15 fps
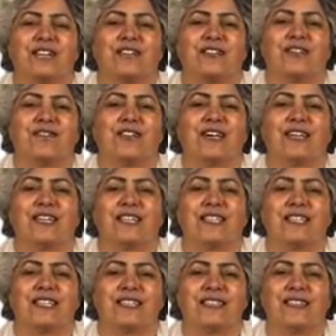
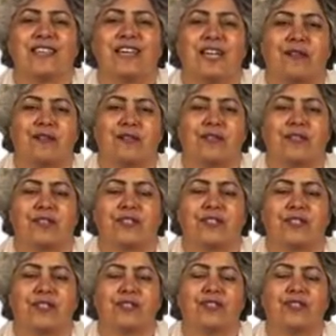advised the emperors.